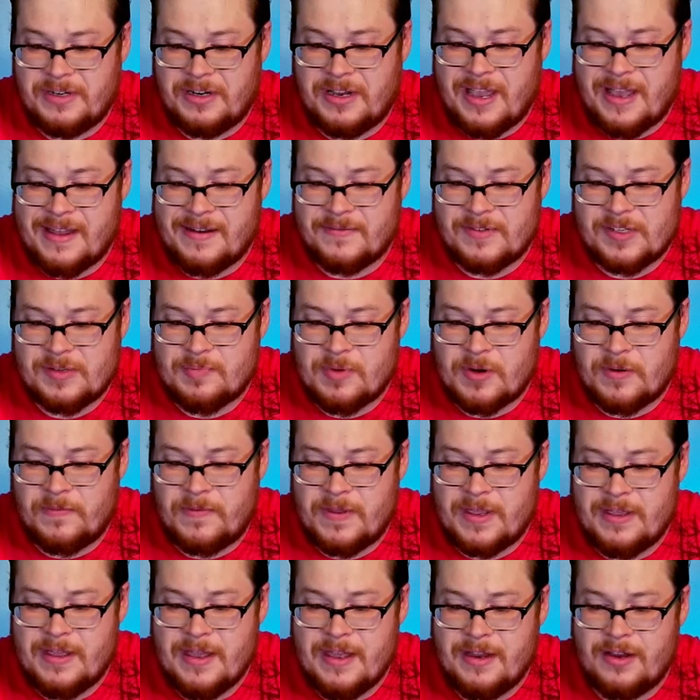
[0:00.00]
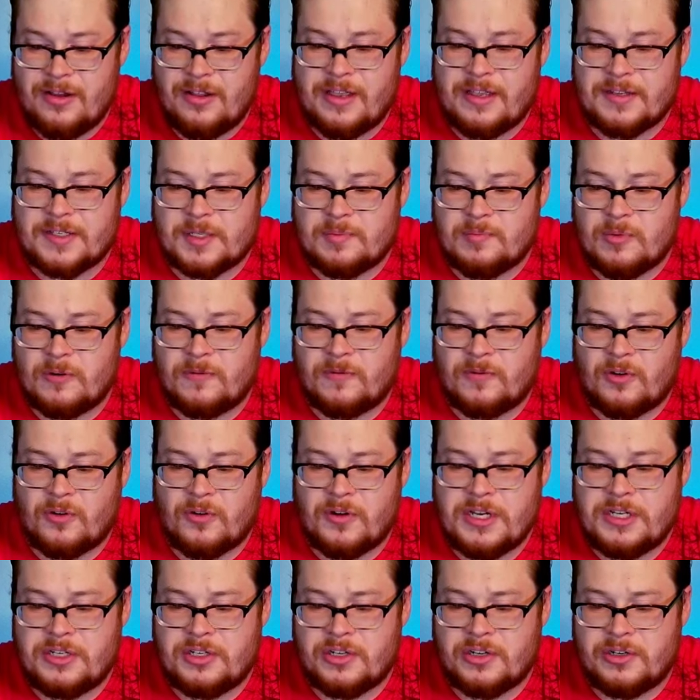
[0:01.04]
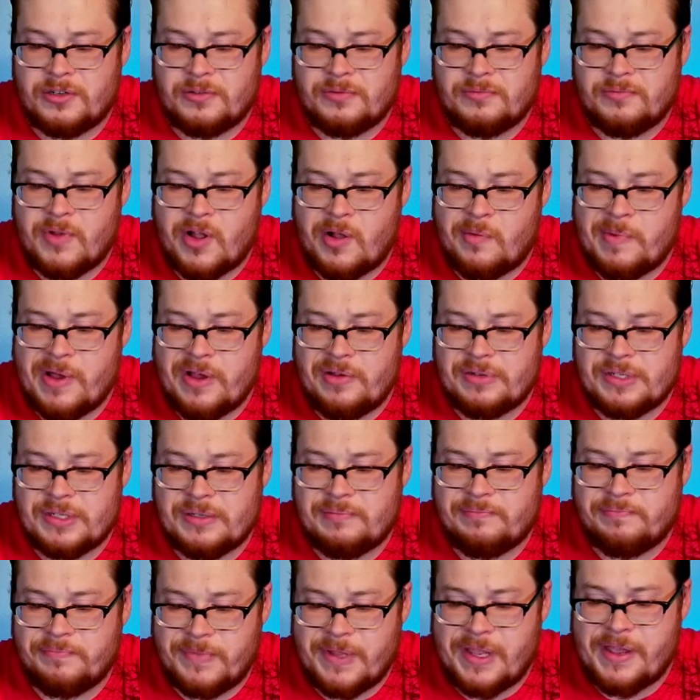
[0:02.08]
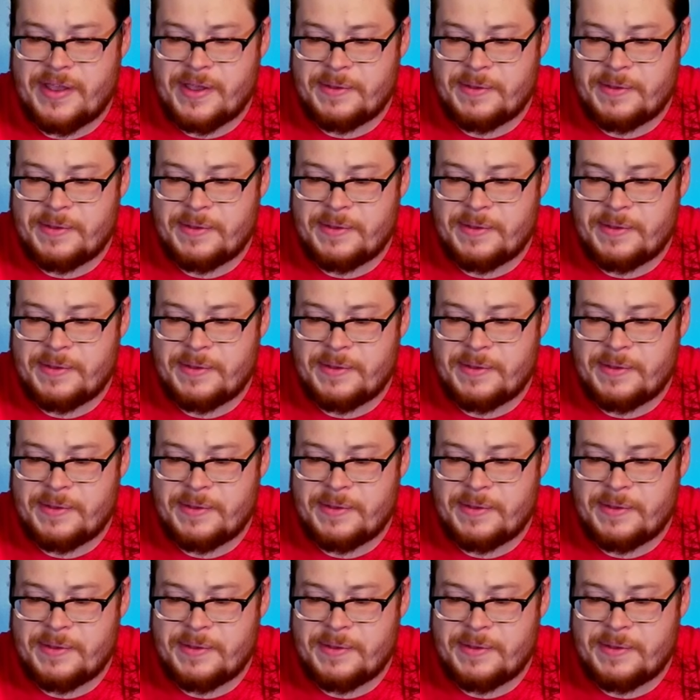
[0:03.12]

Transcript: kind of Smurfy. You're like a Smurf creature almost. Yeah.